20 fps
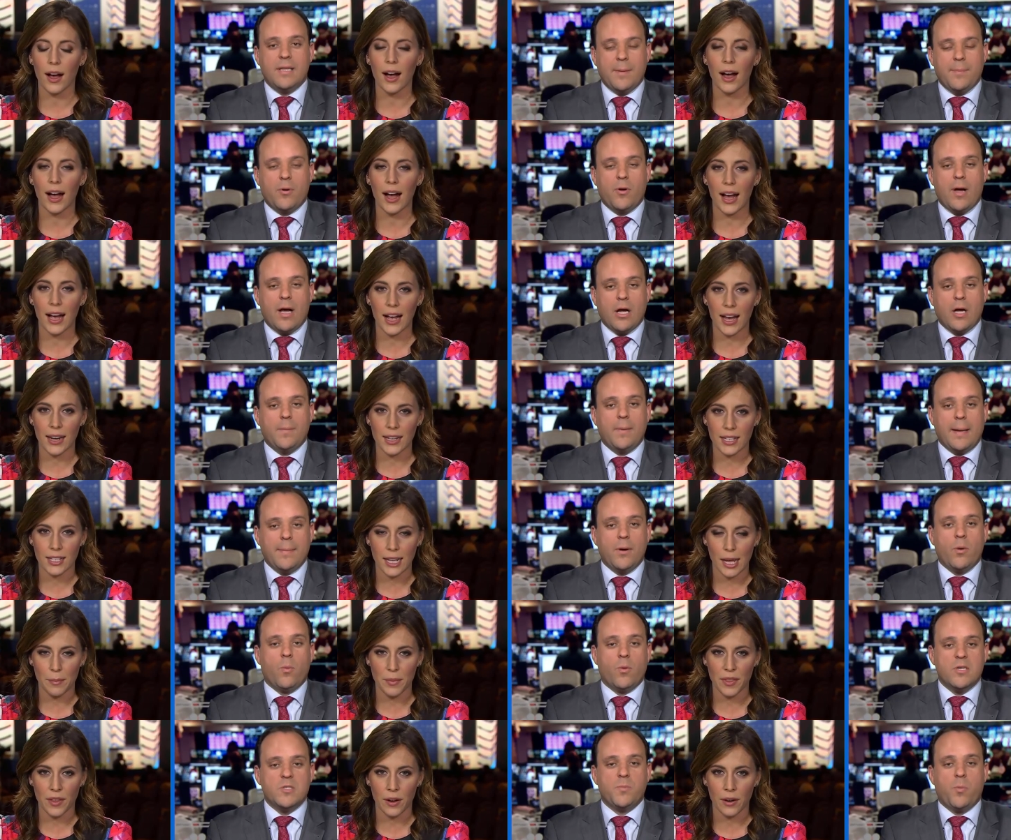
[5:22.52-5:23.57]
Speaker 1: that Barack
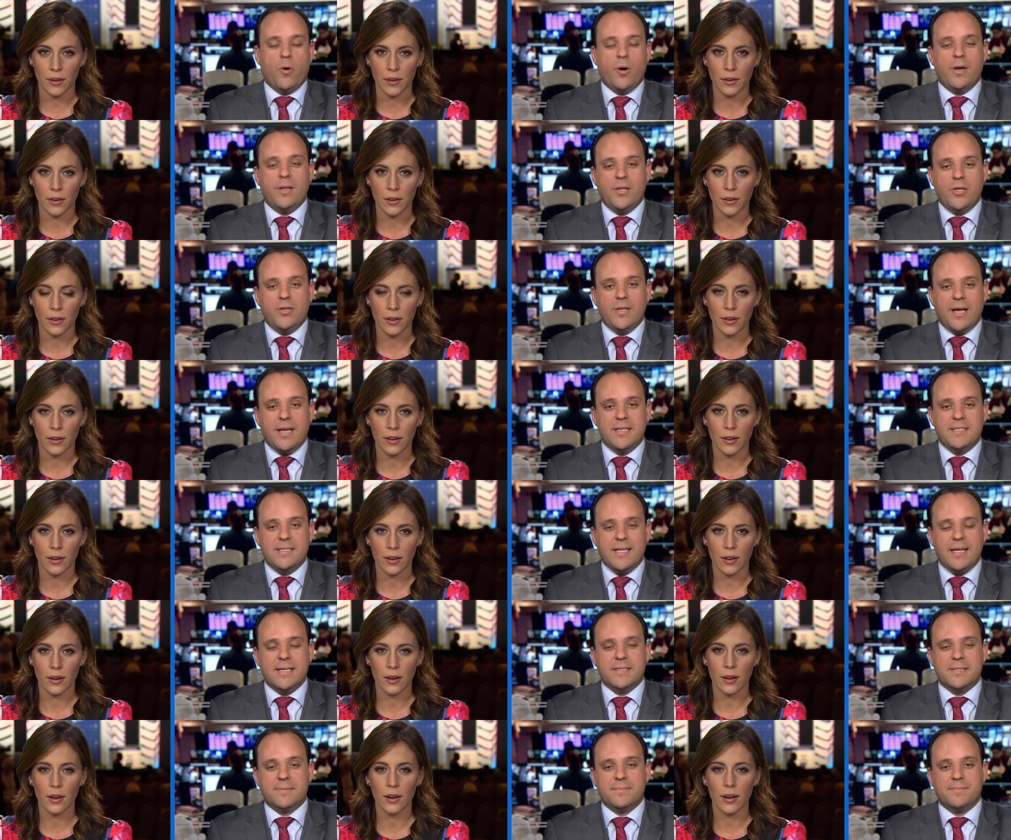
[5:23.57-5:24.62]
Obama was born in the United
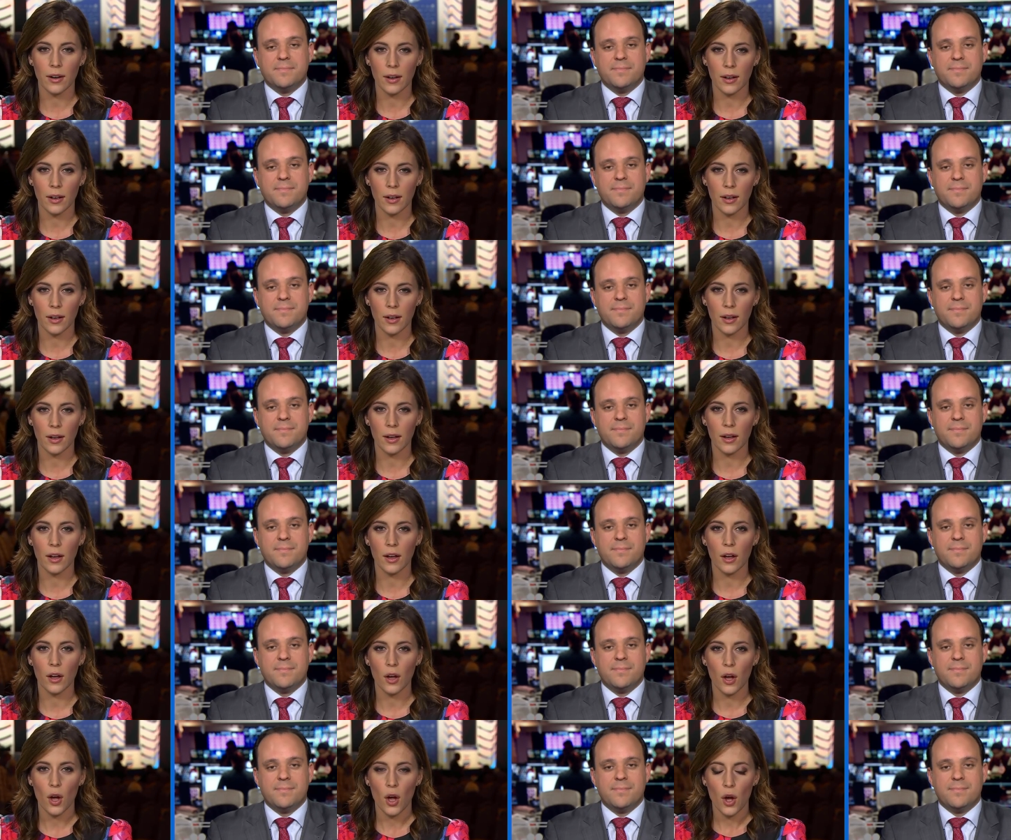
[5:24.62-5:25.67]
States.
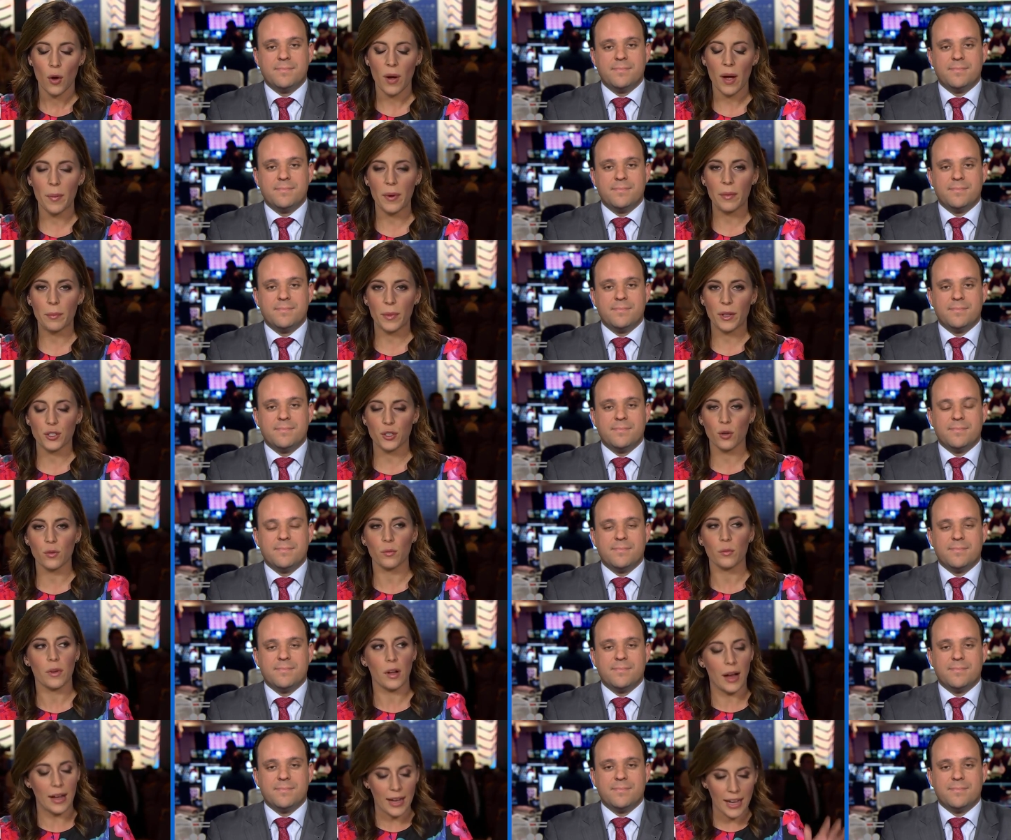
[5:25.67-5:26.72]
Speaker 2: Right, but, but
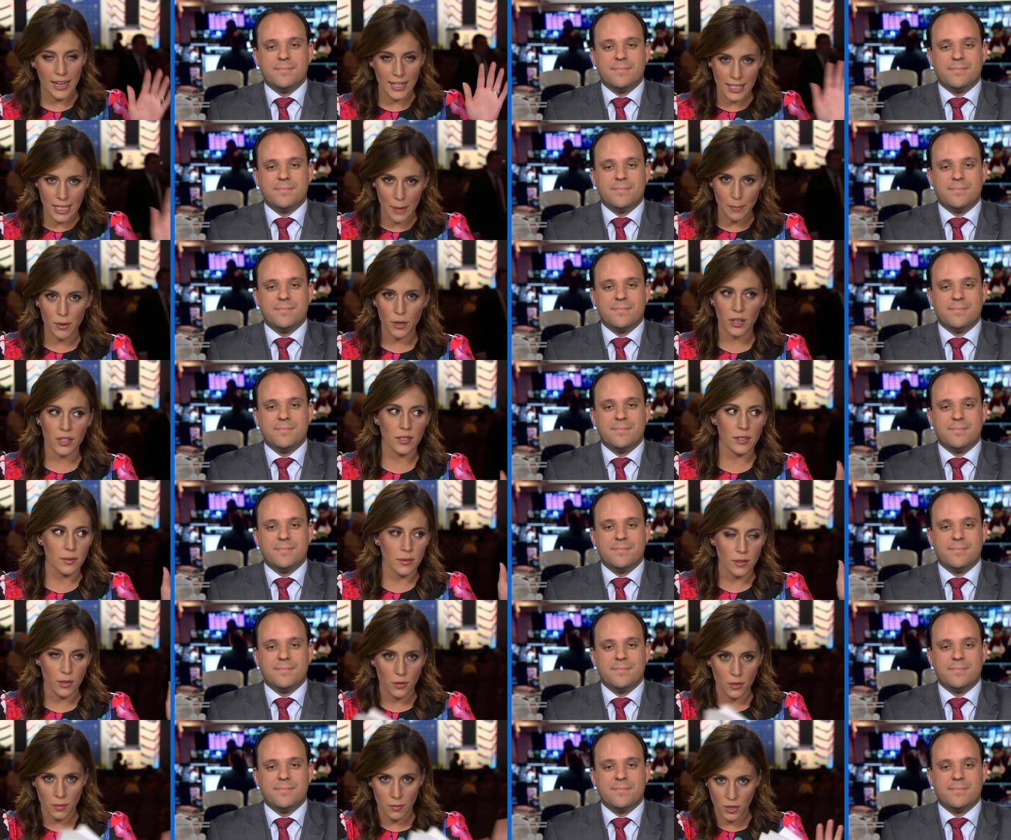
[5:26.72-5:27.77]
so I got to stop you because
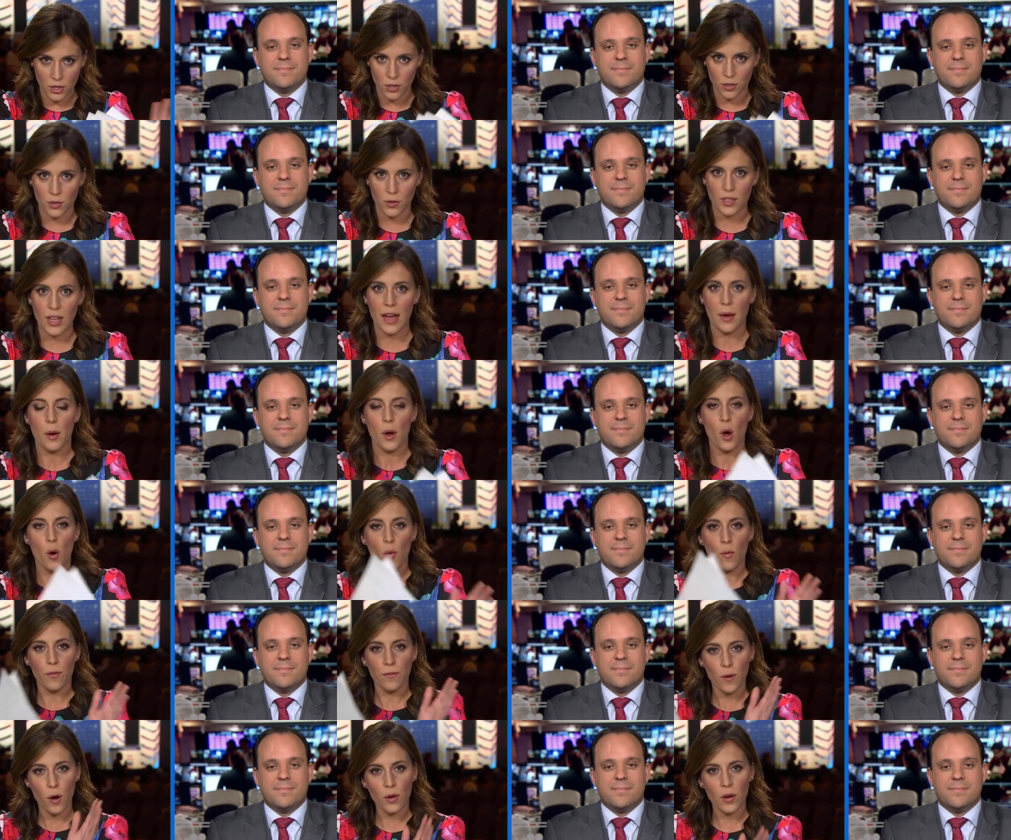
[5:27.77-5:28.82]
there are some issues with that.
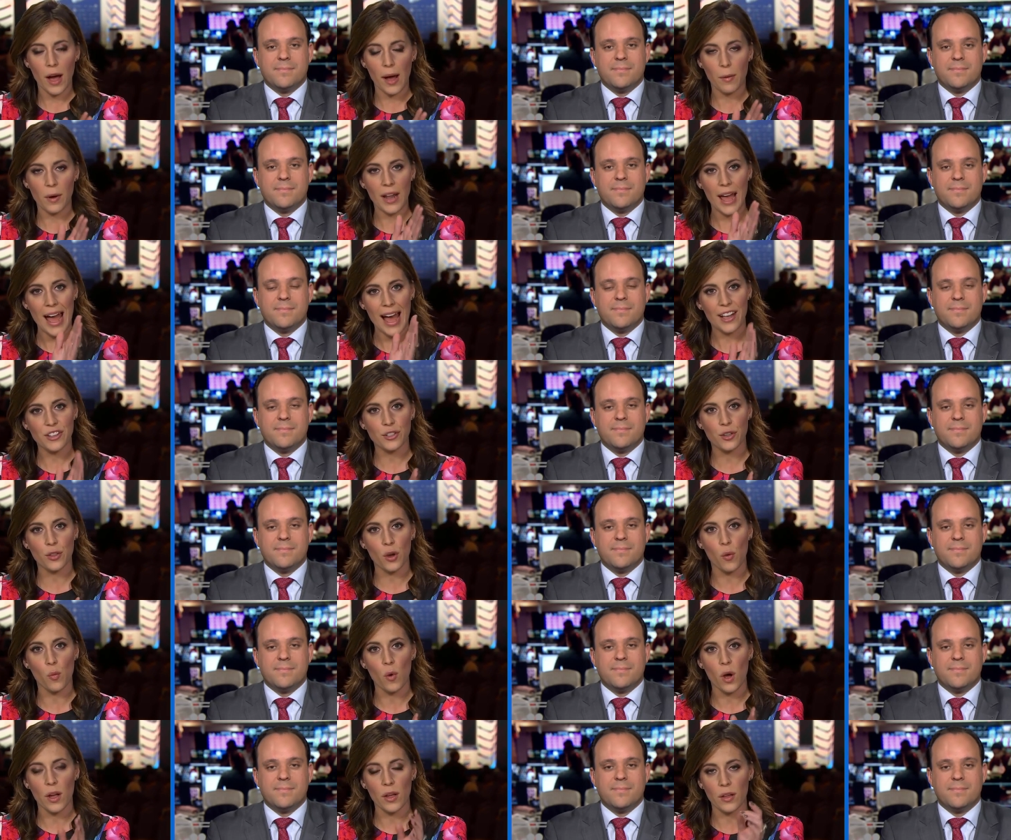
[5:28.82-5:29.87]
Folk, I want to ask you,
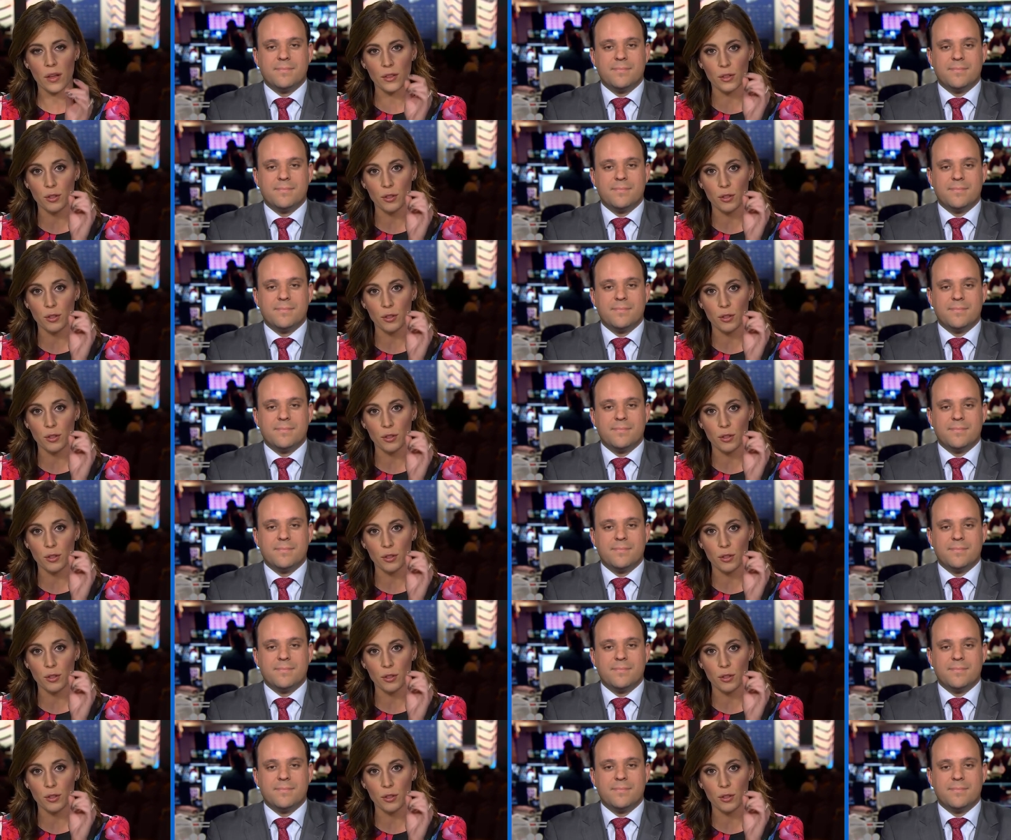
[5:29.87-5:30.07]
though,